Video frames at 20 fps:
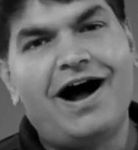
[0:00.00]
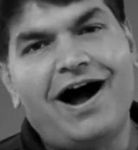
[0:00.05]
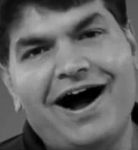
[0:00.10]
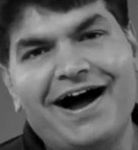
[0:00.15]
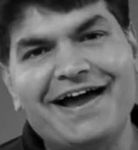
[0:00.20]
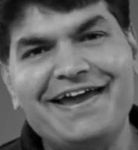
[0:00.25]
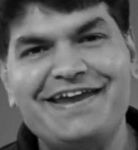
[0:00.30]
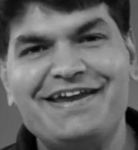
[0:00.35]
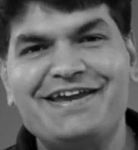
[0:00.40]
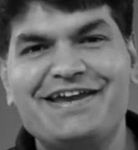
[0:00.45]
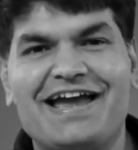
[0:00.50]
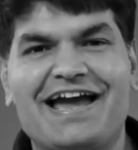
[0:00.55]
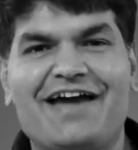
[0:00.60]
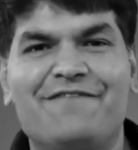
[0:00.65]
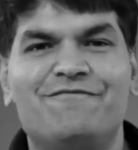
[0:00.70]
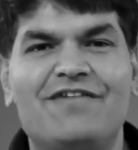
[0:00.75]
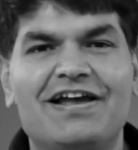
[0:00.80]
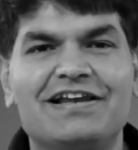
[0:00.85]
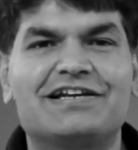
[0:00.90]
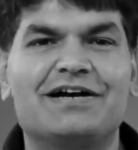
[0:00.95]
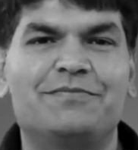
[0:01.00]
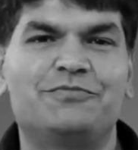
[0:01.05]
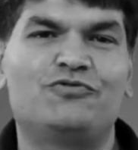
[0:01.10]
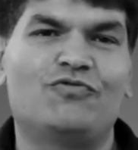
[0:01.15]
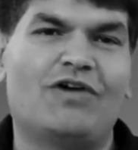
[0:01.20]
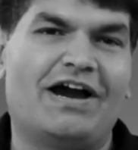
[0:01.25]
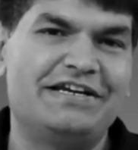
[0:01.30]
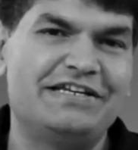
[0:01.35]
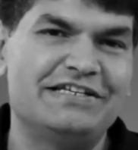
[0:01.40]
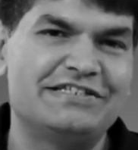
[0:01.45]
Hi and welcome
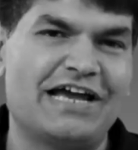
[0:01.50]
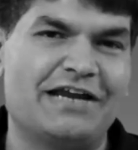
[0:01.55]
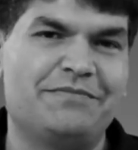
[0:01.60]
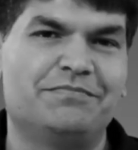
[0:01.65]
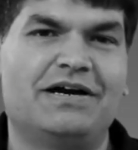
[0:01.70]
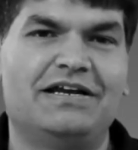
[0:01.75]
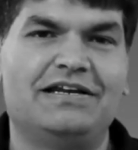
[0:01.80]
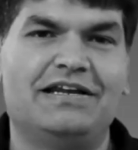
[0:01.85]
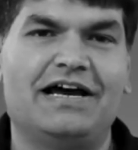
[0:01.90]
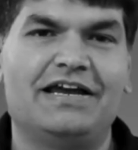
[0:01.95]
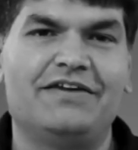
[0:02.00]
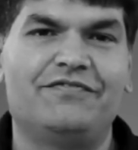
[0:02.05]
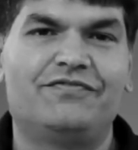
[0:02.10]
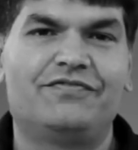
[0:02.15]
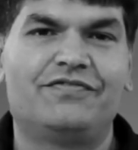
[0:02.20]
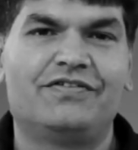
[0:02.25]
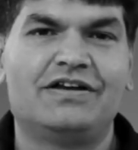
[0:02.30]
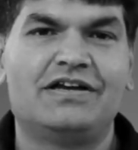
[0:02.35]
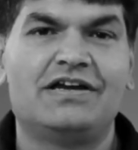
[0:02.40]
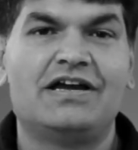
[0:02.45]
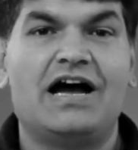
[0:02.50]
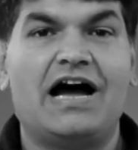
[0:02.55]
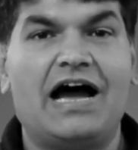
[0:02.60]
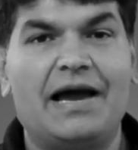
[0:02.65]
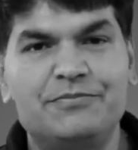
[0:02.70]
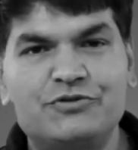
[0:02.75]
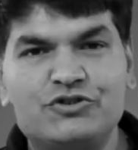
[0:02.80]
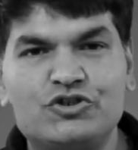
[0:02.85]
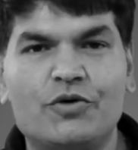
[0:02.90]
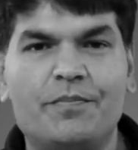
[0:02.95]
to I Design My Life.
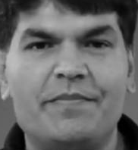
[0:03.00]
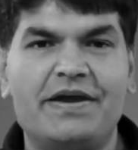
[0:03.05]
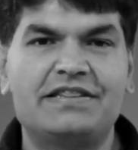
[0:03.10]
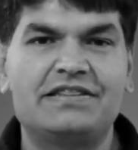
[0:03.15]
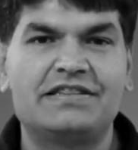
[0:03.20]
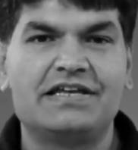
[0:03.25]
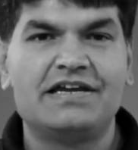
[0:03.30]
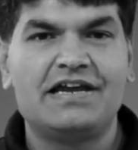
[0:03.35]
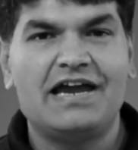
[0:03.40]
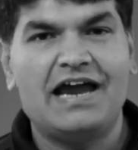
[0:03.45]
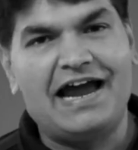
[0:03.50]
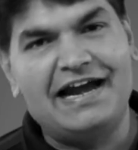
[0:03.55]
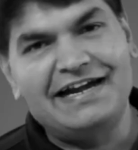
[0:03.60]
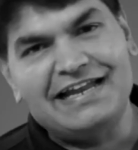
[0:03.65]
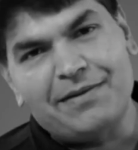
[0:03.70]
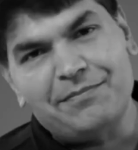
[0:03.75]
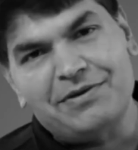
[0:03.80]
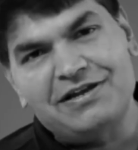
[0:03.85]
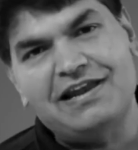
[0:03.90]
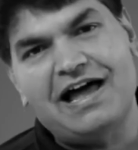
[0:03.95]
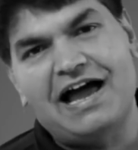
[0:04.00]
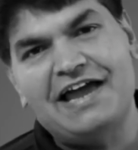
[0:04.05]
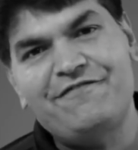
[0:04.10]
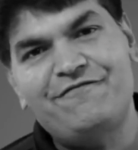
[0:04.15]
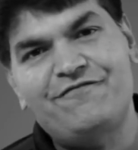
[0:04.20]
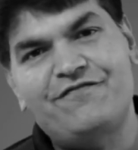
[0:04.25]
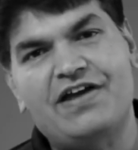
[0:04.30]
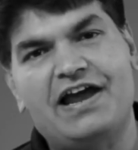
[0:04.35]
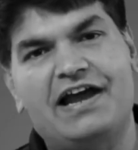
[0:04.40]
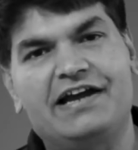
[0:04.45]
I'm Sumit and I'm a
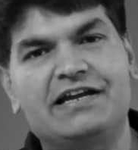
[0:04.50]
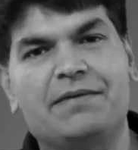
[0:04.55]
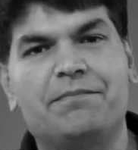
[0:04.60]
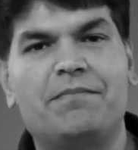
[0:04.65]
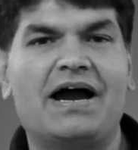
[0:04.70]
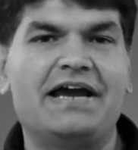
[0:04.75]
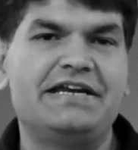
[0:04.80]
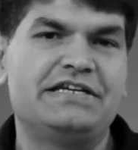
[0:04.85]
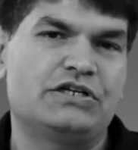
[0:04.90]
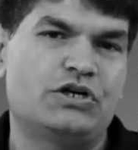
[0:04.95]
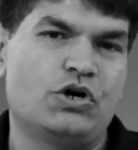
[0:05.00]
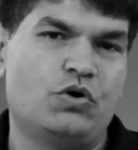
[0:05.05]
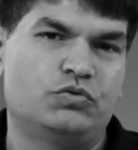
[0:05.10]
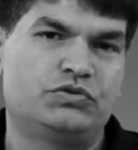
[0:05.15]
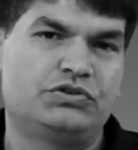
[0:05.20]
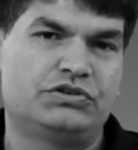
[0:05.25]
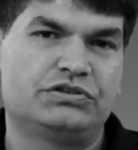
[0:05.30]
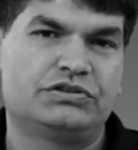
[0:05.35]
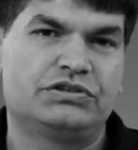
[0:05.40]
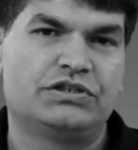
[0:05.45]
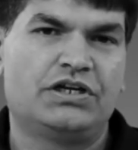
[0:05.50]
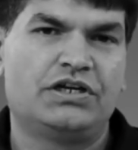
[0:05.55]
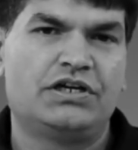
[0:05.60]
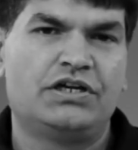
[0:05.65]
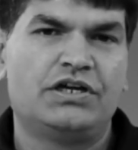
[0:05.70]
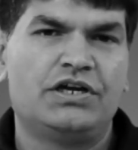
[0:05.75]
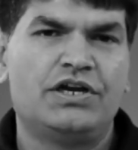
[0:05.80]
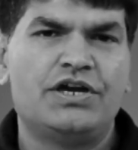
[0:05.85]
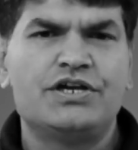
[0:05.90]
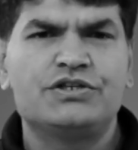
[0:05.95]
life and a mind coach.
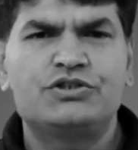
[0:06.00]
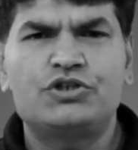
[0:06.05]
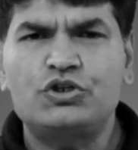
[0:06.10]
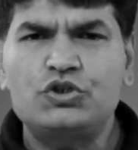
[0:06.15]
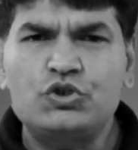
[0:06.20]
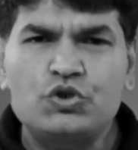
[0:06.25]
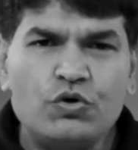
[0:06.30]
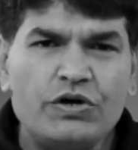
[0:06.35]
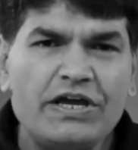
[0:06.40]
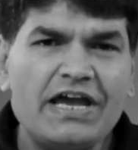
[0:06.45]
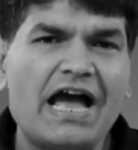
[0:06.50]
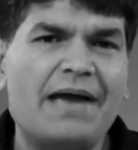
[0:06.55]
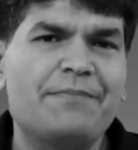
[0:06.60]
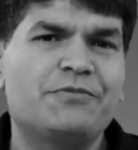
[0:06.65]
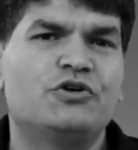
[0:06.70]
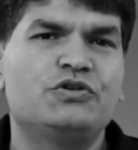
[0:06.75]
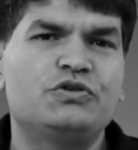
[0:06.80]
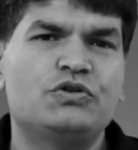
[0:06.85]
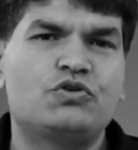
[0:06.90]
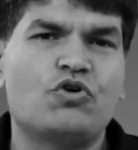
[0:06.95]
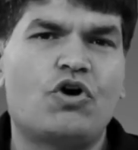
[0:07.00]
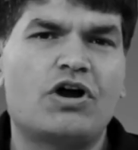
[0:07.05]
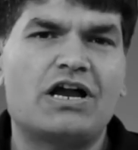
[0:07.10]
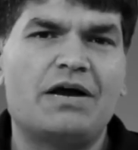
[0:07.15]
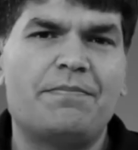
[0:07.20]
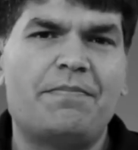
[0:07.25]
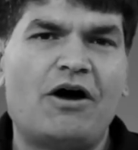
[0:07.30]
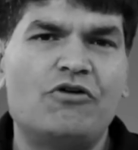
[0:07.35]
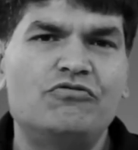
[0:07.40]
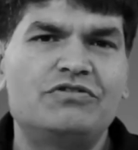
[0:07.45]
So today I'm going to talk
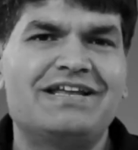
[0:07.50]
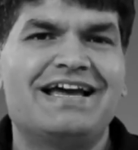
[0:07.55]
about